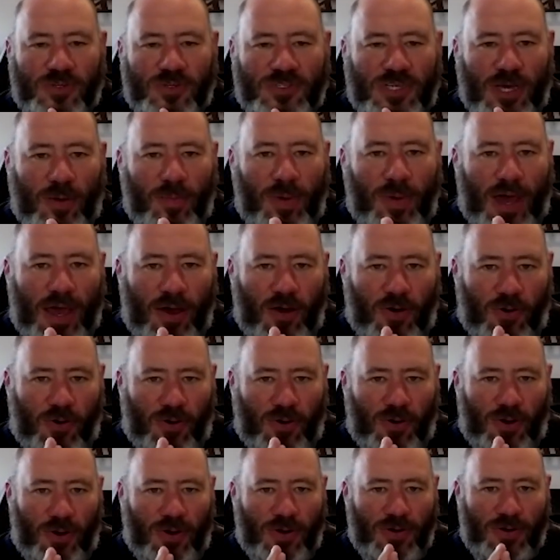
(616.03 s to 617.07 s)
for sell by
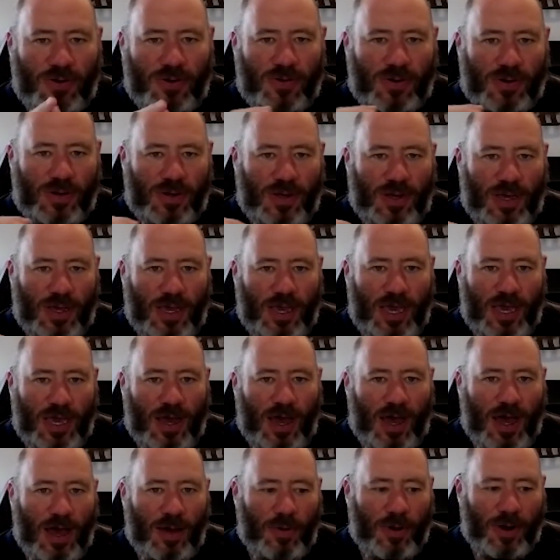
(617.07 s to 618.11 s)
owner in a
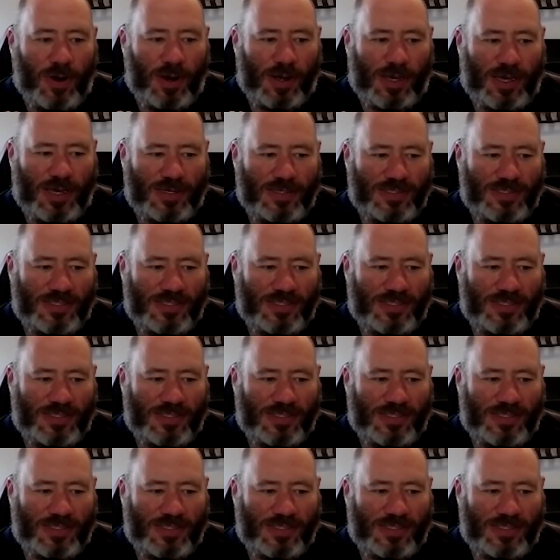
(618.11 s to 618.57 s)
hot market.